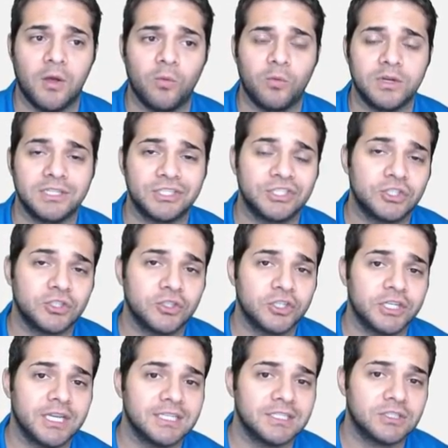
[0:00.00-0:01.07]
We
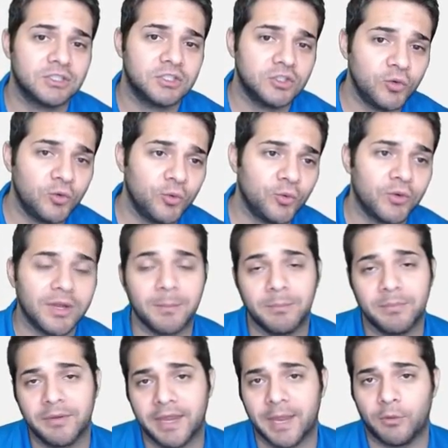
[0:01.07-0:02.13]
should soon
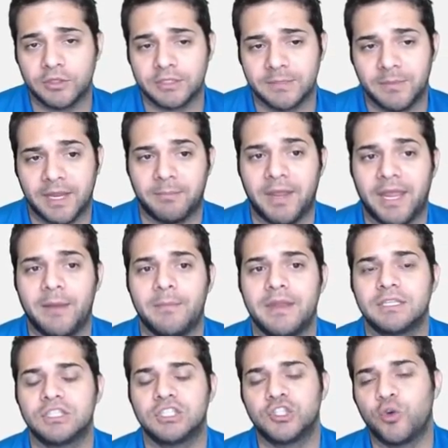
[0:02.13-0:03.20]
be able to make
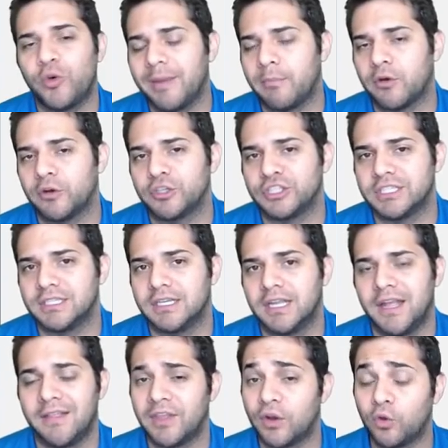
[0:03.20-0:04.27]
payments to a merchant
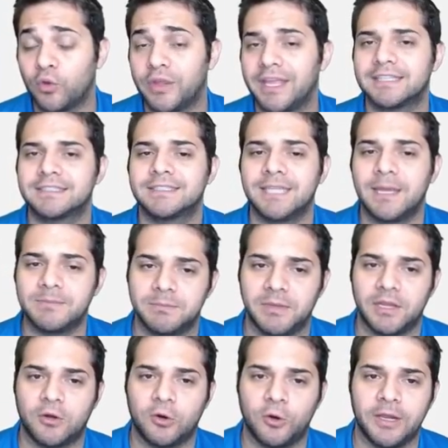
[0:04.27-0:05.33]
that only accepts
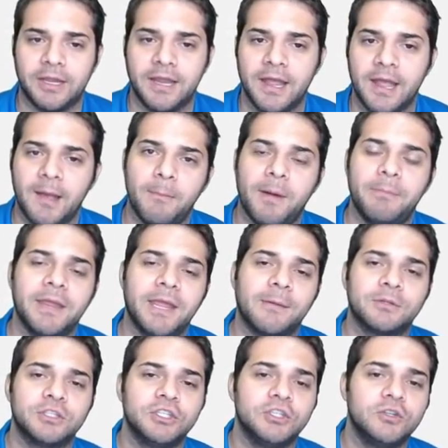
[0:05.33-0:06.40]
Bitcoin, but be
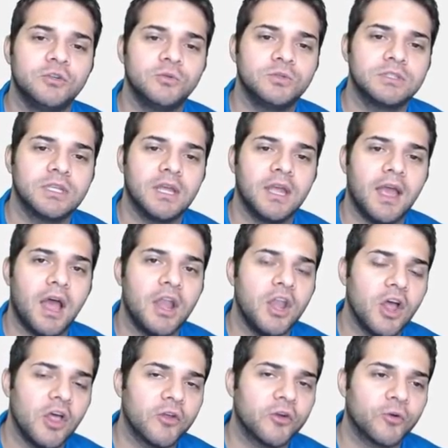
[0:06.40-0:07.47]
able to use
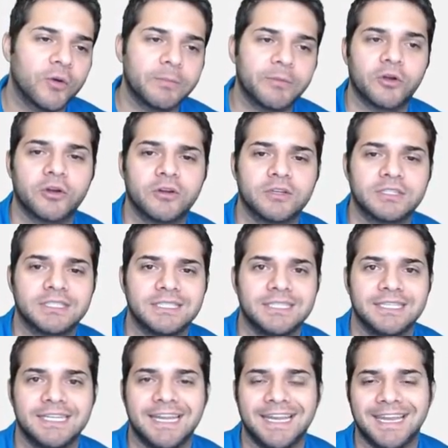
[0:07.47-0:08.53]
another
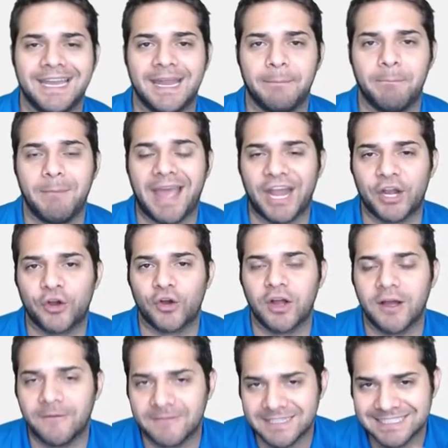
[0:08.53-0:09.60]
cryptocurrency in a matter
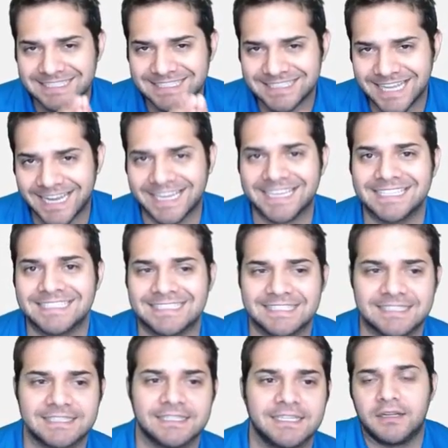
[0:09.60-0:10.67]
of
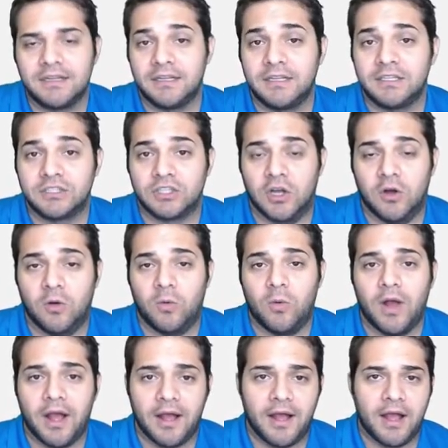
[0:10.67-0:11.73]
seconds.
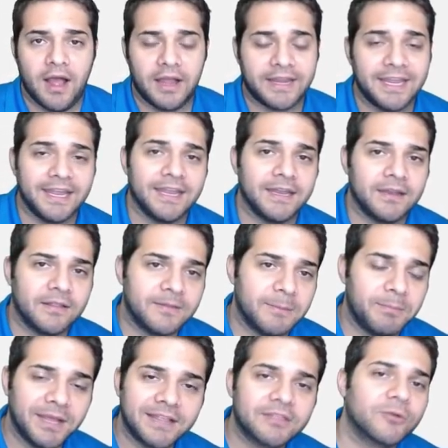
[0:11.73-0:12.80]
So again, the
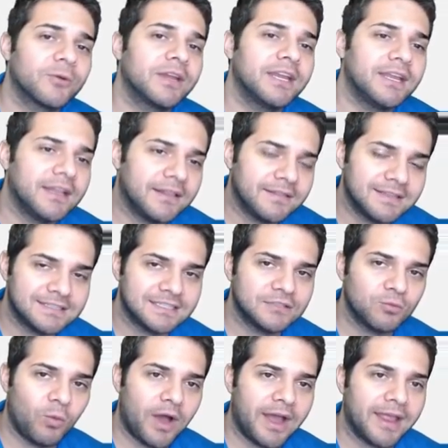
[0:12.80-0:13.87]
big three, this
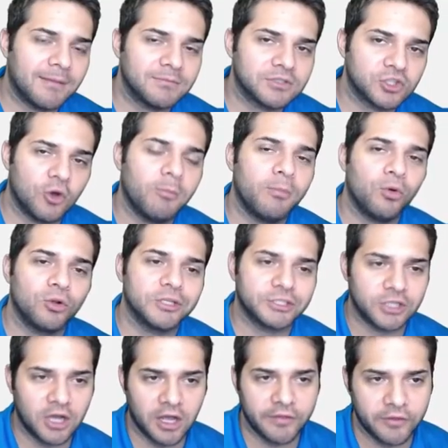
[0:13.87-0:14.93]
is why I'm so
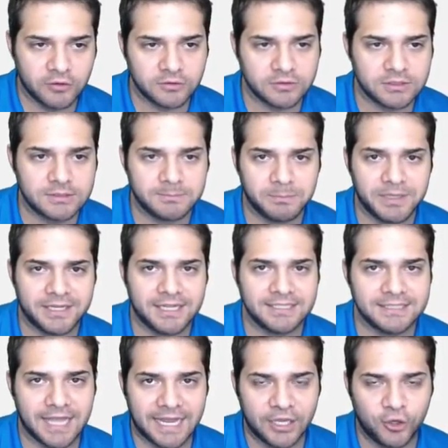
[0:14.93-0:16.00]
bullish on those,
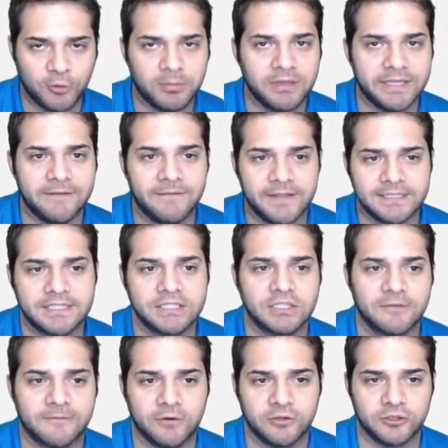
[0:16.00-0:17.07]
because I do believe this is
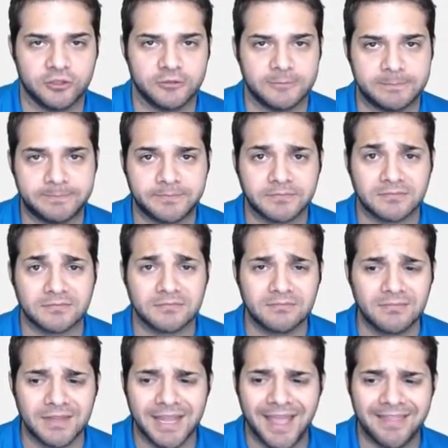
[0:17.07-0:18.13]
the future.
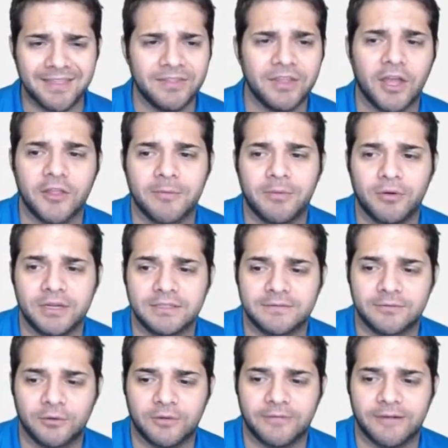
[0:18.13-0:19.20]
And then the other points,
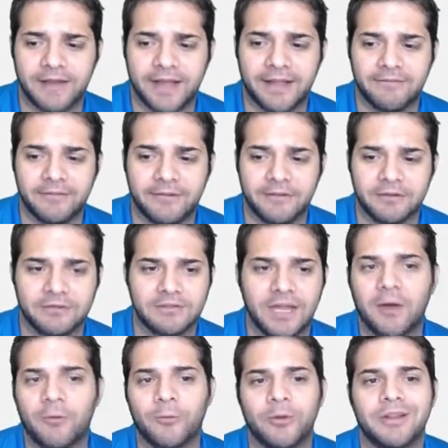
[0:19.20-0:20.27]
four and five, they're
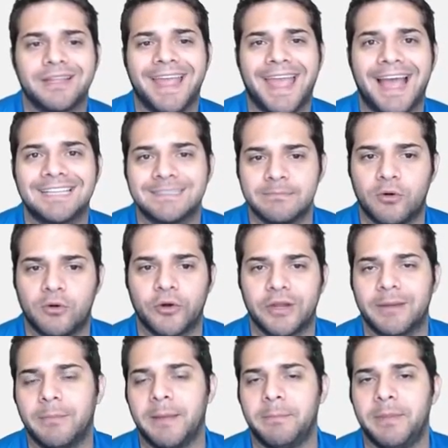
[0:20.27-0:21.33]
not really as important
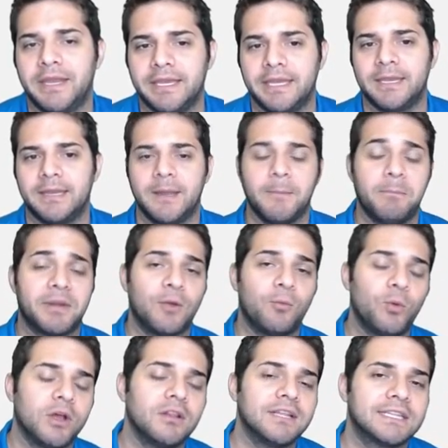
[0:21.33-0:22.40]
in my opinion, but I
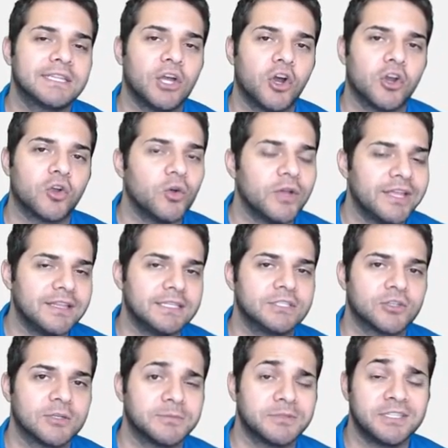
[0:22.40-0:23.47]
will link the article in the
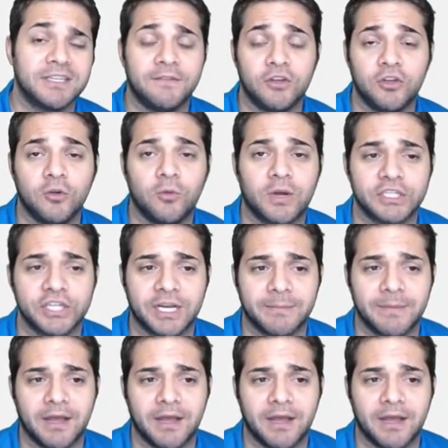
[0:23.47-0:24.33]
description if you do want to check them